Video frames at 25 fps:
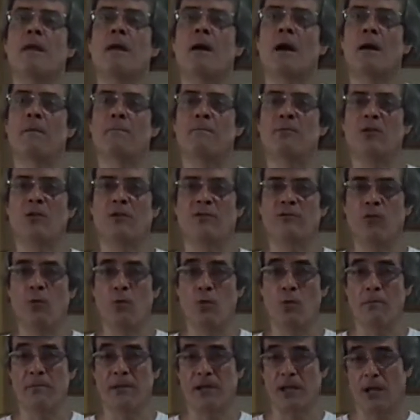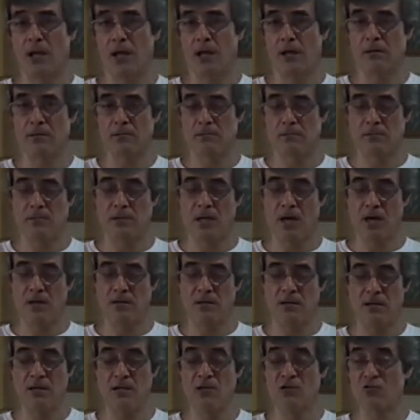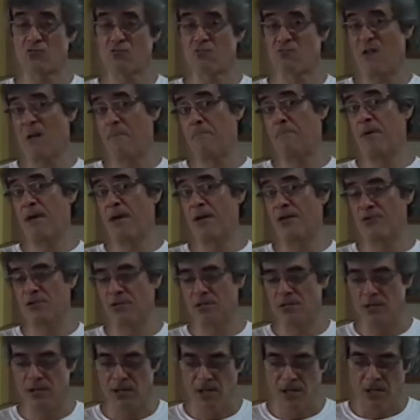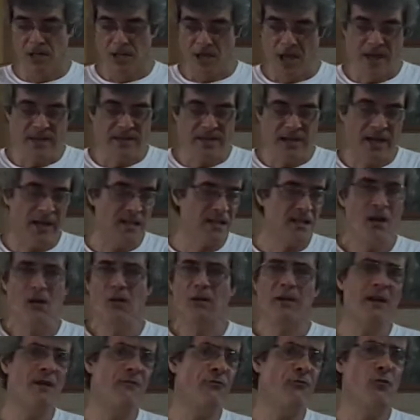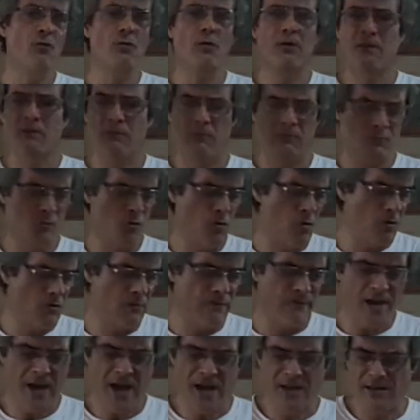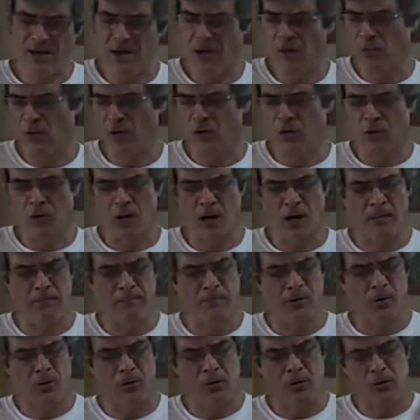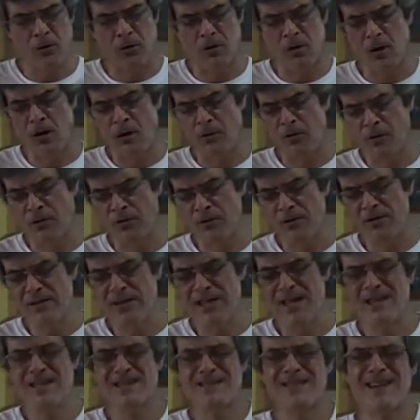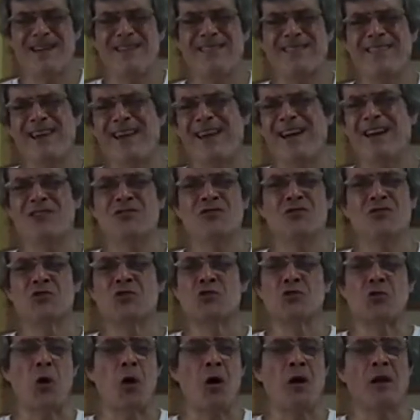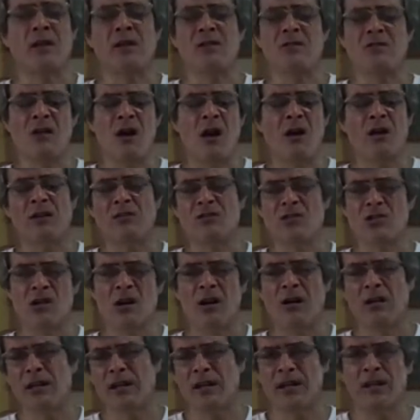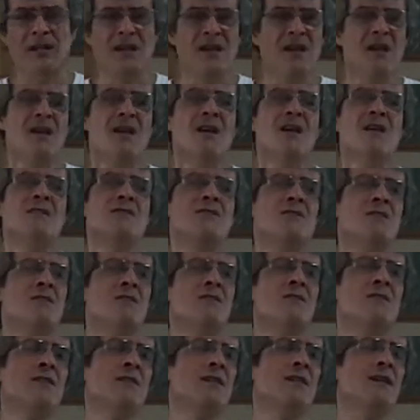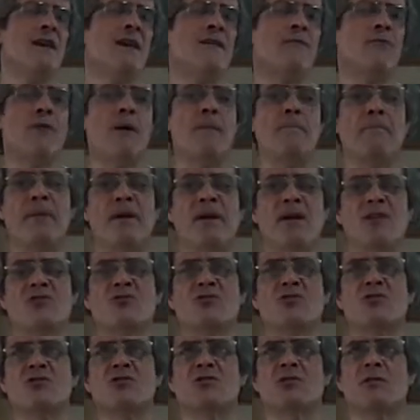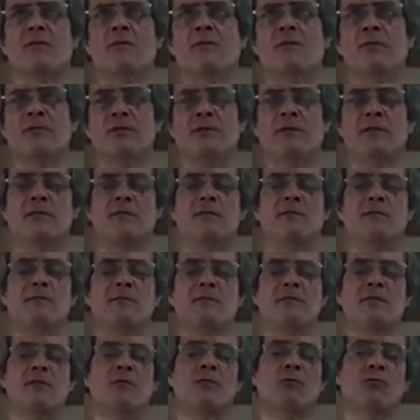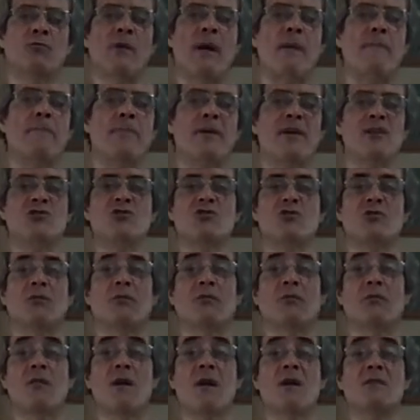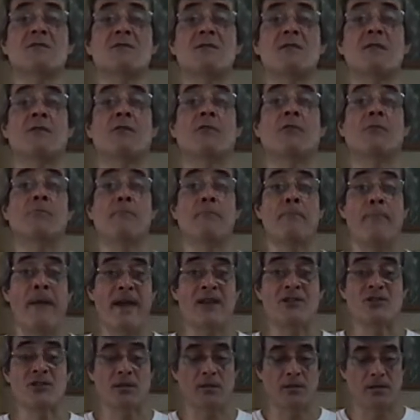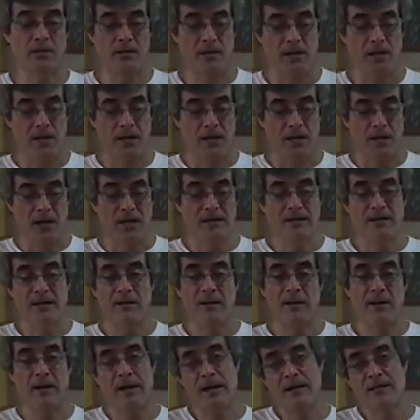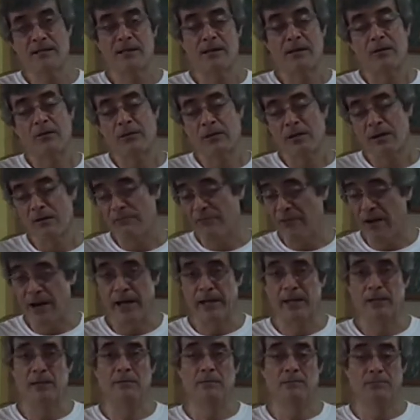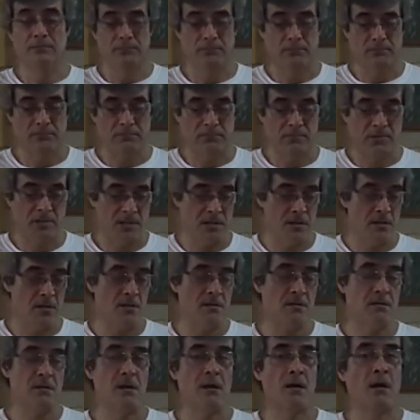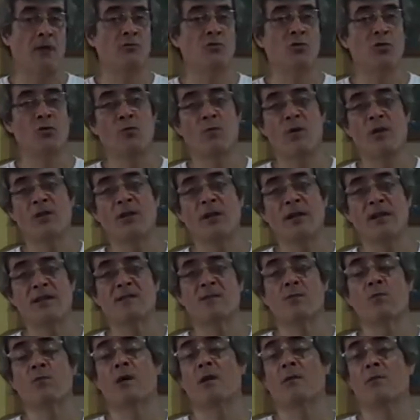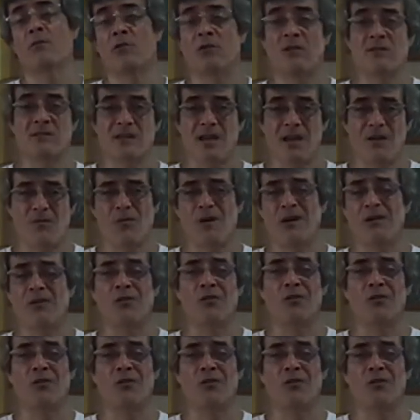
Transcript: a beautiful woman again, not this rampage. And the guy said, okay, cool, cool, fine, I'm, gonna." gonna do this, and the guy just talking, talking, talking, till he get Rampage, till, till Rampage lost her patience. And the guy say, okay, fine. Since uh, you don't want to listen what I'm gonna say, what I'm